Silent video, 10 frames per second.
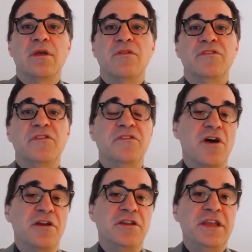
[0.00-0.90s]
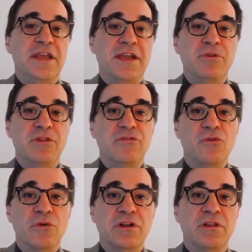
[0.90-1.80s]
This is done in the
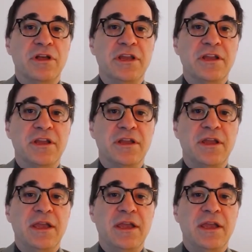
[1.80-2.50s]
ambulatory clinic,